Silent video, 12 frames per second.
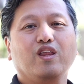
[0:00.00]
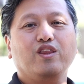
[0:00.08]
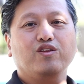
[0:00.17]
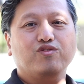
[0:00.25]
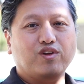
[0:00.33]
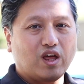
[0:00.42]

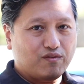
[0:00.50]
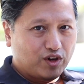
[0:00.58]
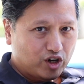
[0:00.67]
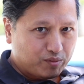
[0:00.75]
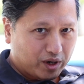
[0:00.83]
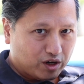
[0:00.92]
This
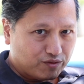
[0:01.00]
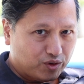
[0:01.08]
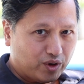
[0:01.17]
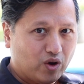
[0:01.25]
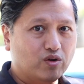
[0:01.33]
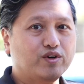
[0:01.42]
lavalier microphone,
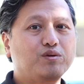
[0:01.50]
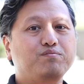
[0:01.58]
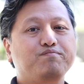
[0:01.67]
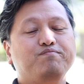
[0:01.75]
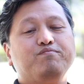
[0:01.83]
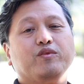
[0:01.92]
however,
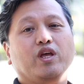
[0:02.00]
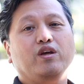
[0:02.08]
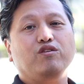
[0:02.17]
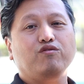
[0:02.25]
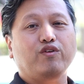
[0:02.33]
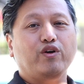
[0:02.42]

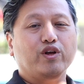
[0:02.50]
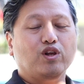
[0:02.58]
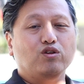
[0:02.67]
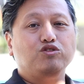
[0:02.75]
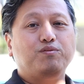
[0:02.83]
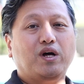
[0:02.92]
is very
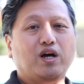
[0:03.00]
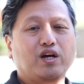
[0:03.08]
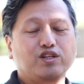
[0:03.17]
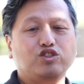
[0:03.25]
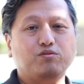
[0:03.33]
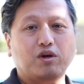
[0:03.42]
close
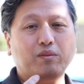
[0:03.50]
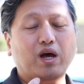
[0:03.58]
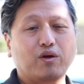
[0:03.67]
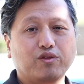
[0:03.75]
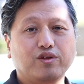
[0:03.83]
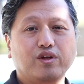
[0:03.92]
by to my
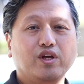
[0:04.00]
mouth.